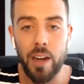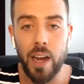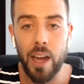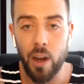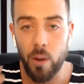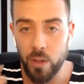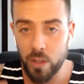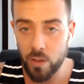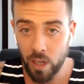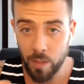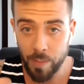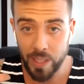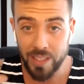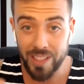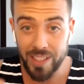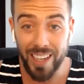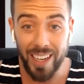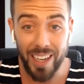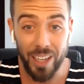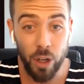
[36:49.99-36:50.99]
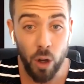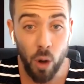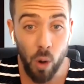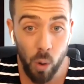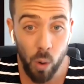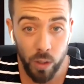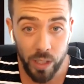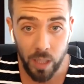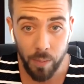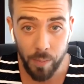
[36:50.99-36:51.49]
I always recommend sending a
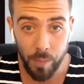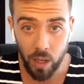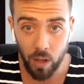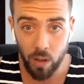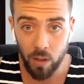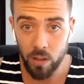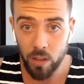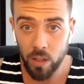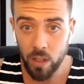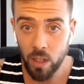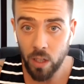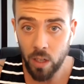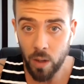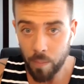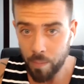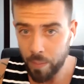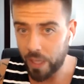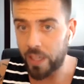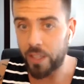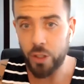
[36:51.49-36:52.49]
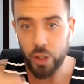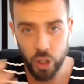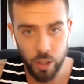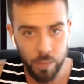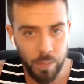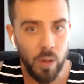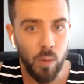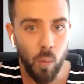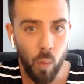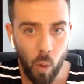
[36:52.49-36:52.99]
cold email, but it should
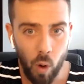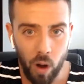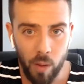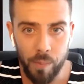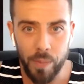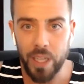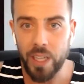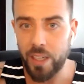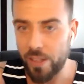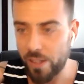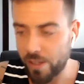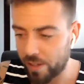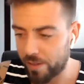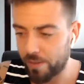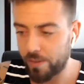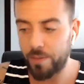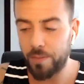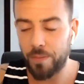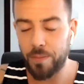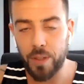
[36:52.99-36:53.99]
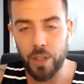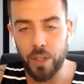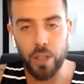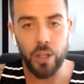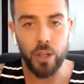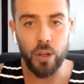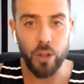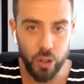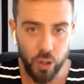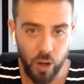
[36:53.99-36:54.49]
be warm because
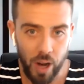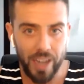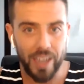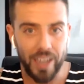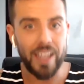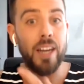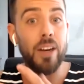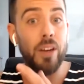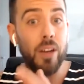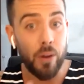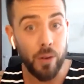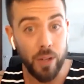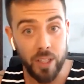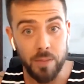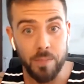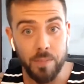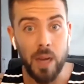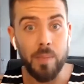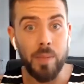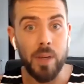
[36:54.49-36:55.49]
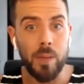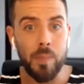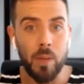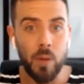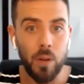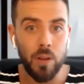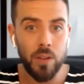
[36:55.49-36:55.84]
you're trying to get noticed by people.